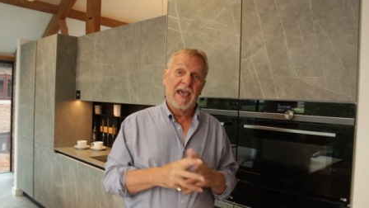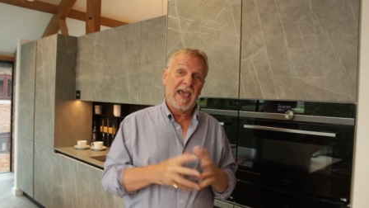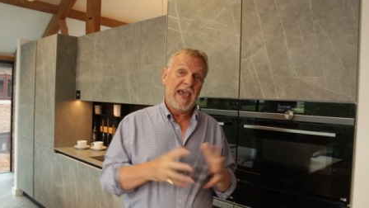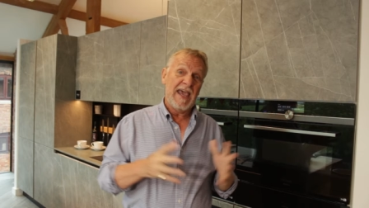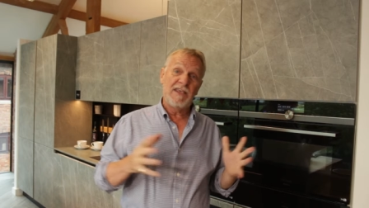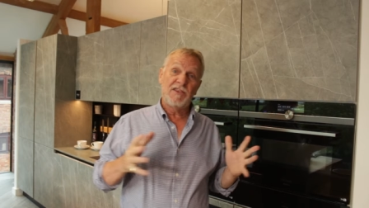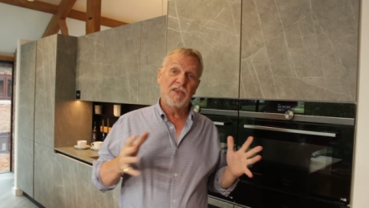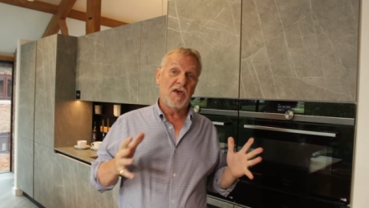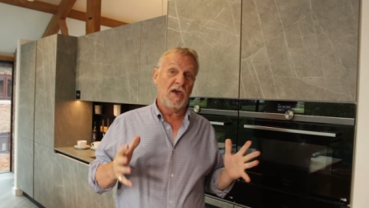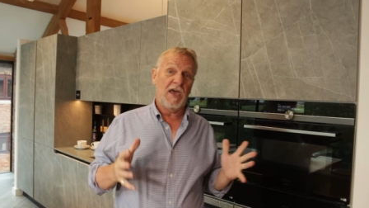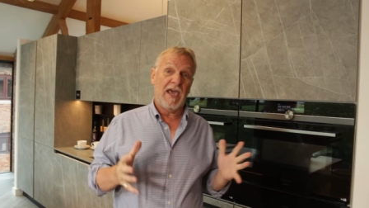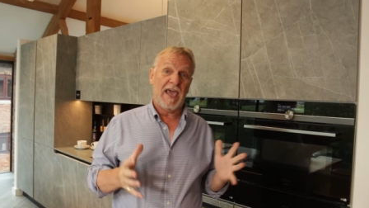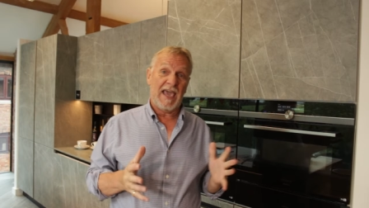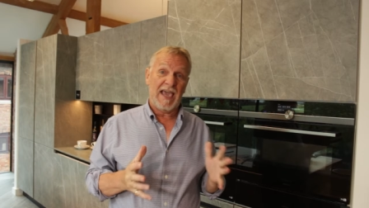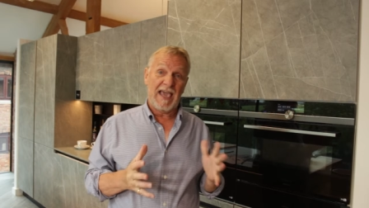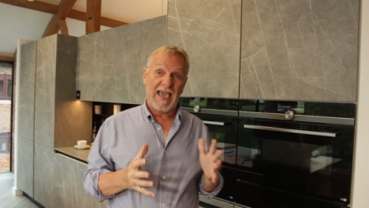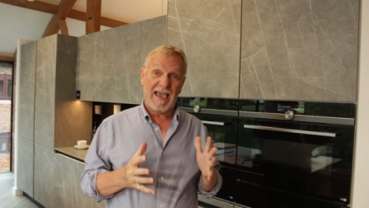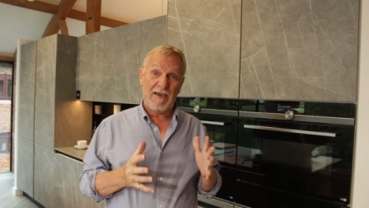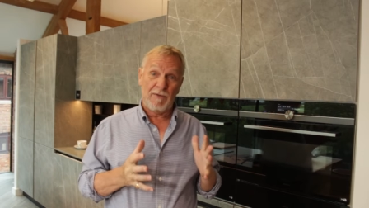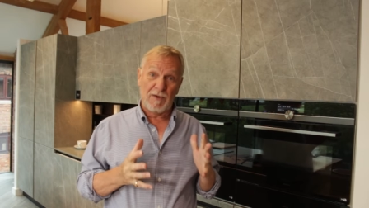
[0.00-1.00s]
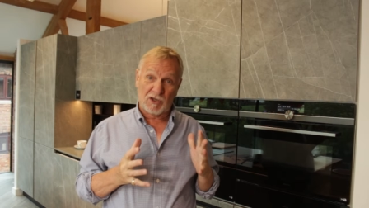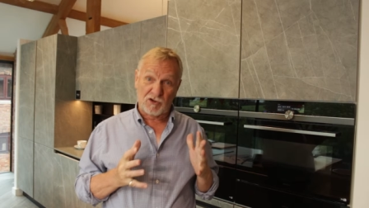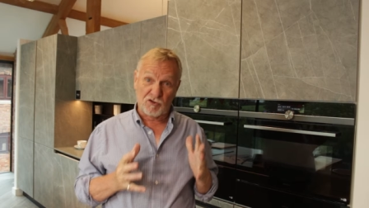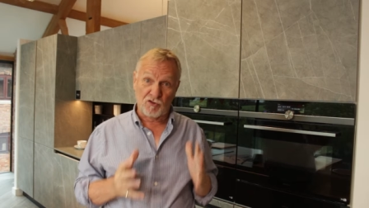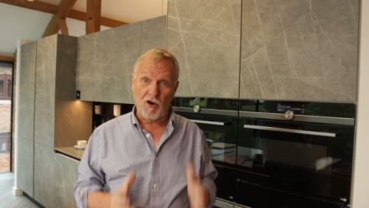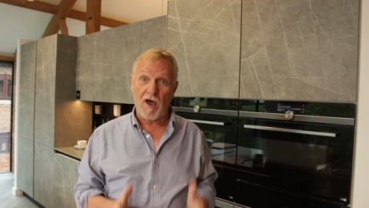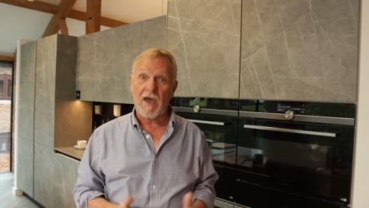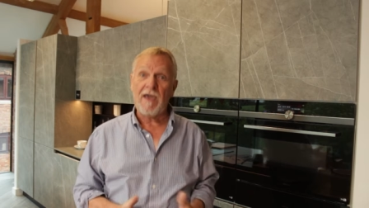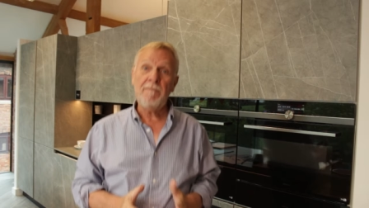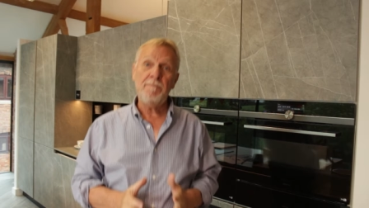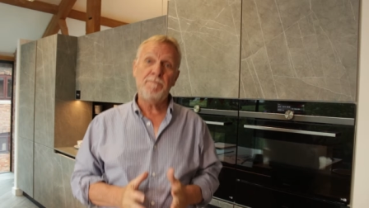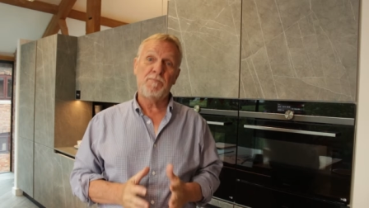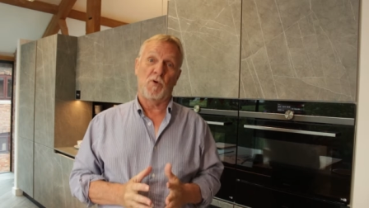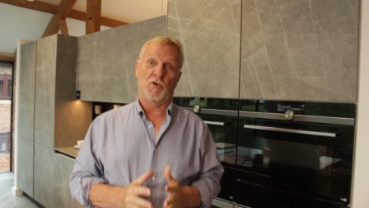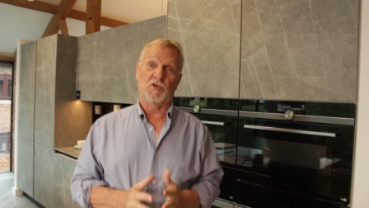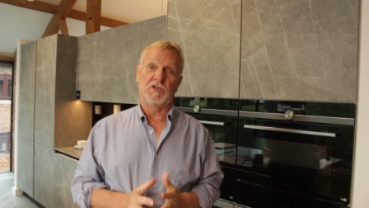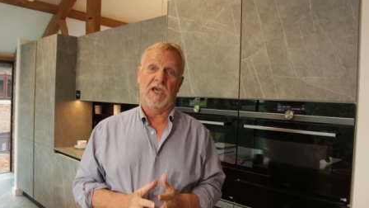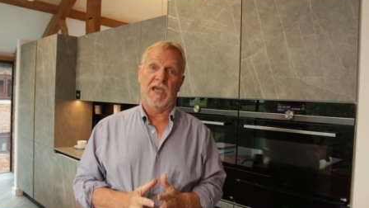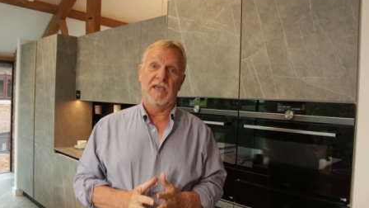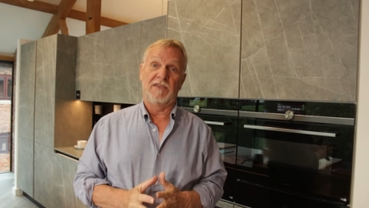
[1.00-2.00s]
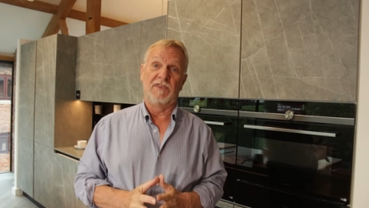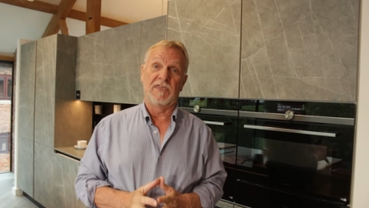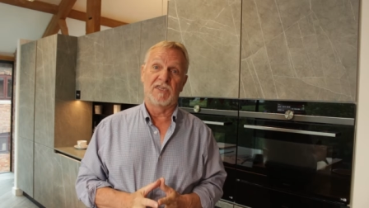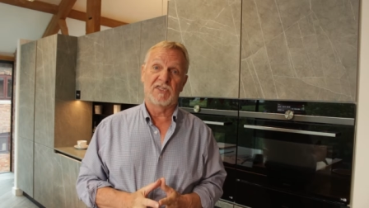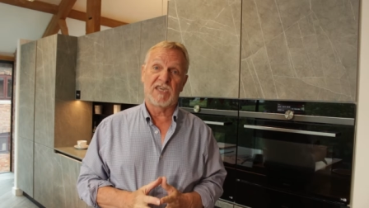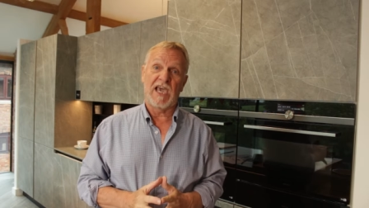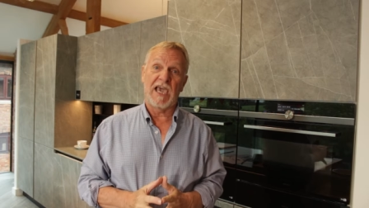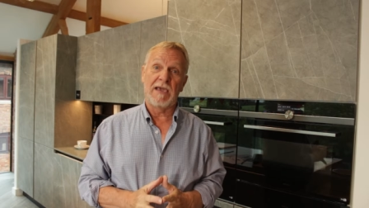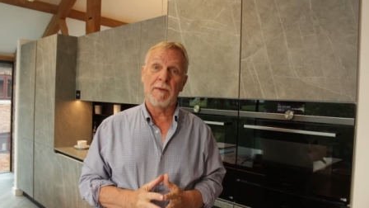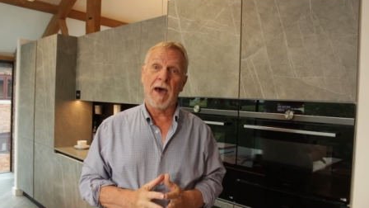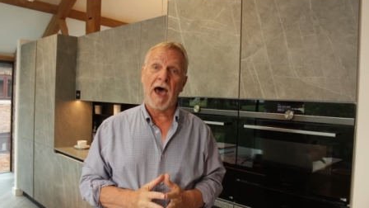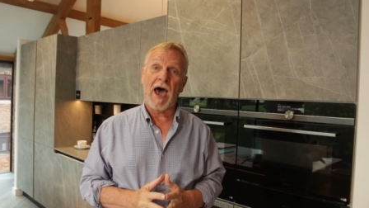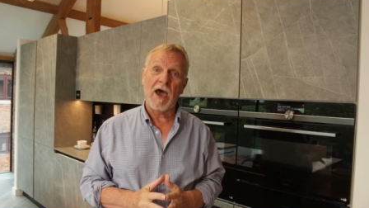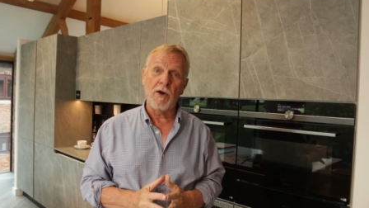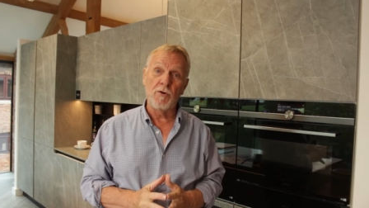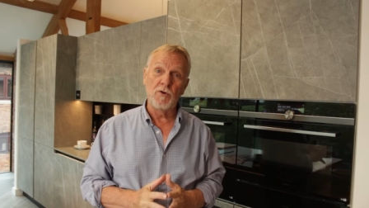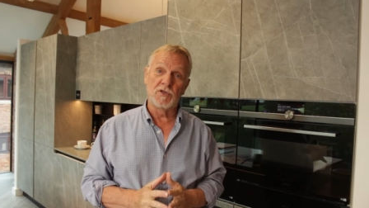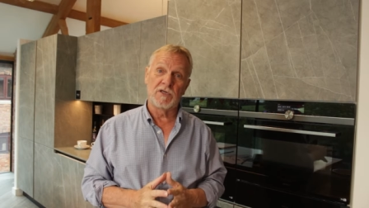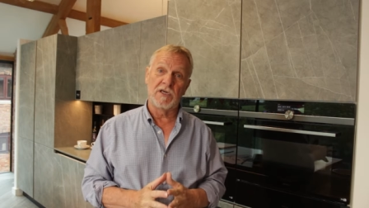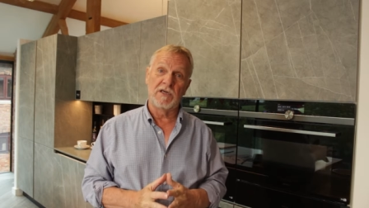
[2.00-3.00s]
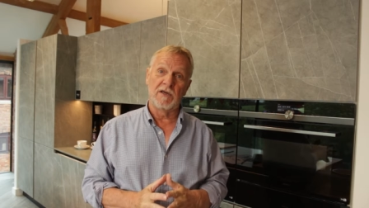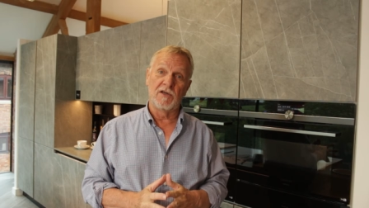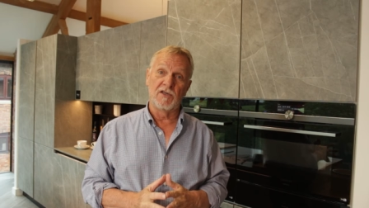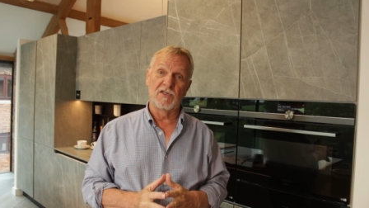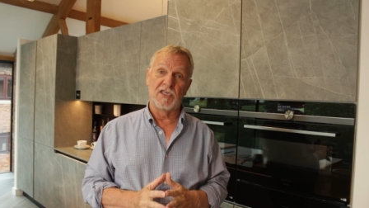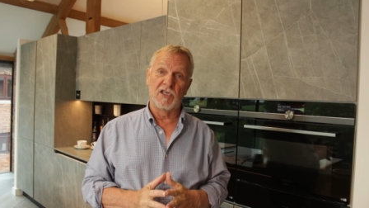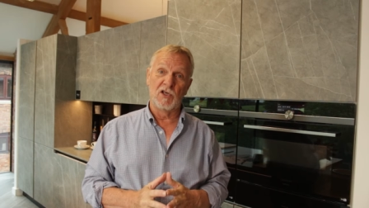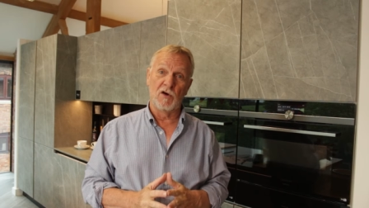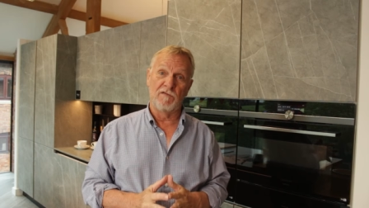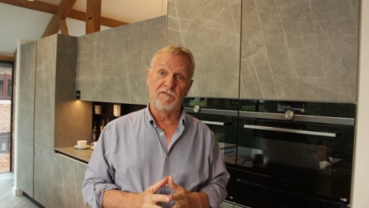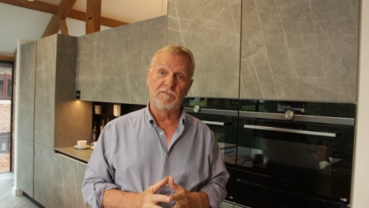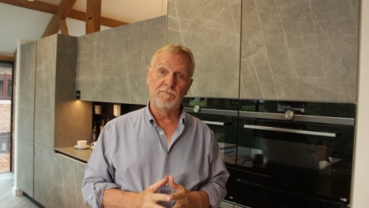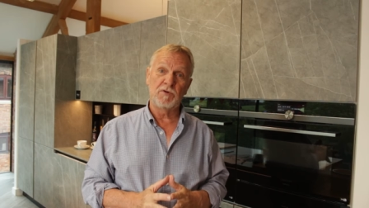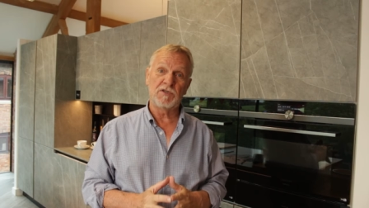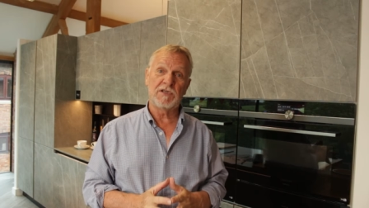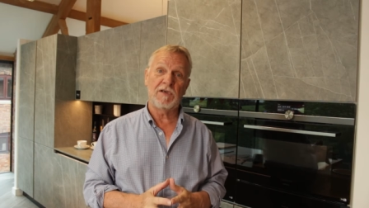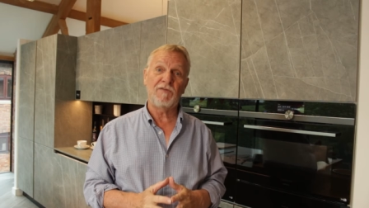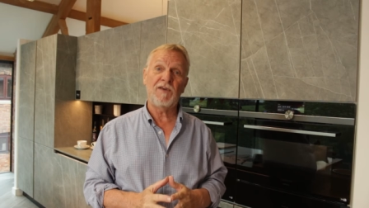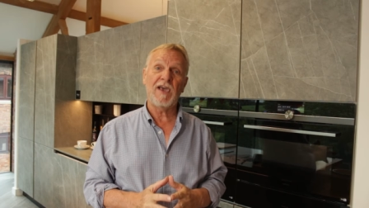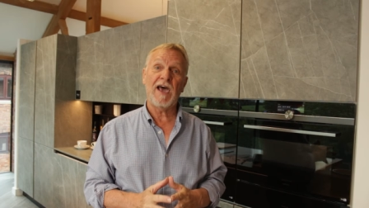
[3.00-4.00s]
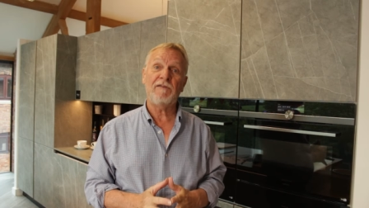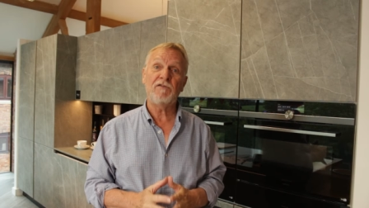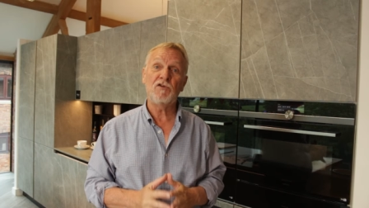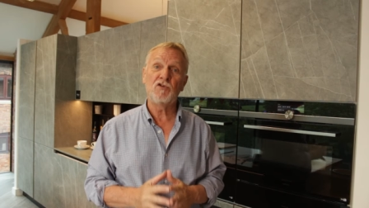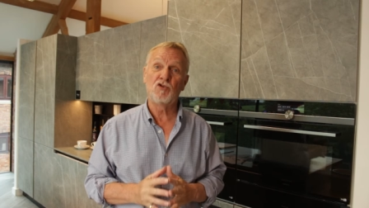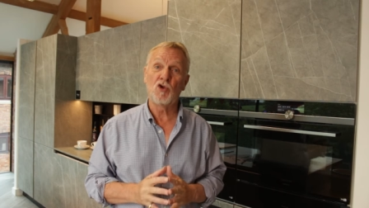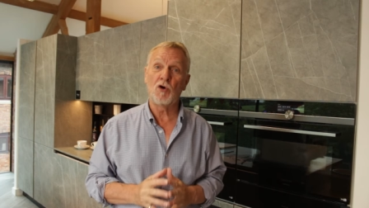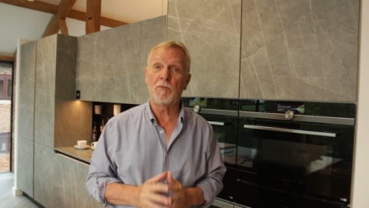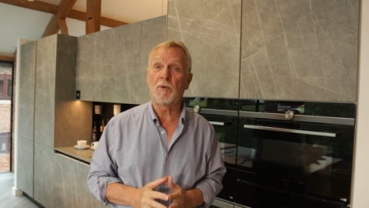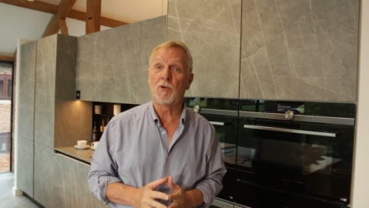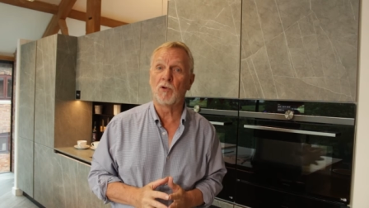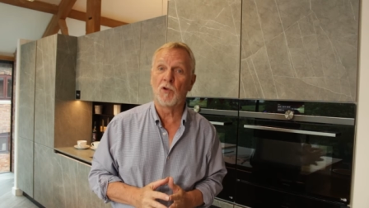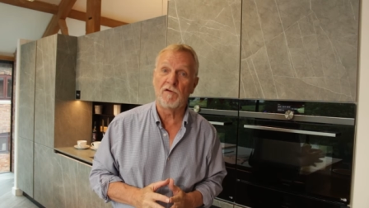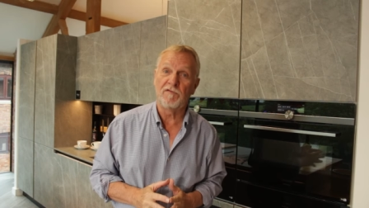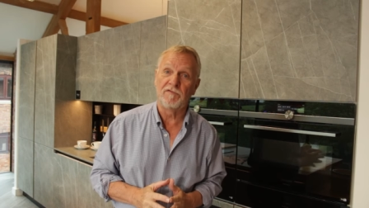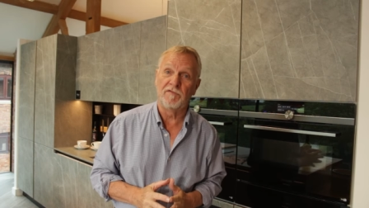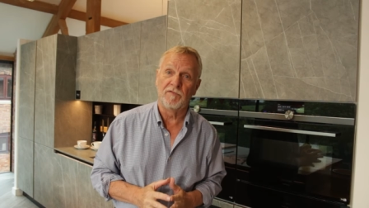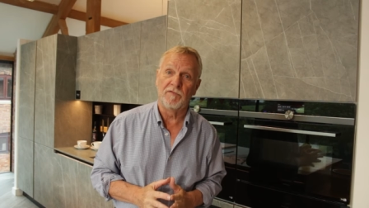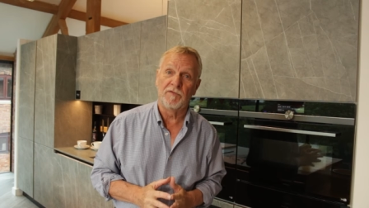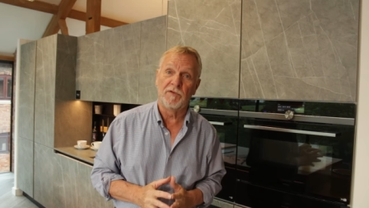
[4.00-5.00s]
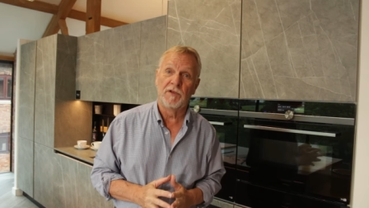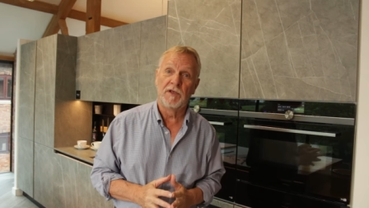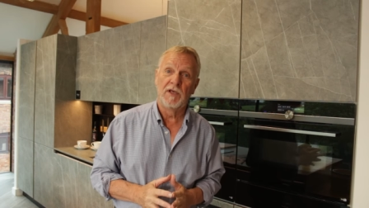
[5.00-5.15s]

Either we try and put it in the same housing as the oven, but if you have a double oven,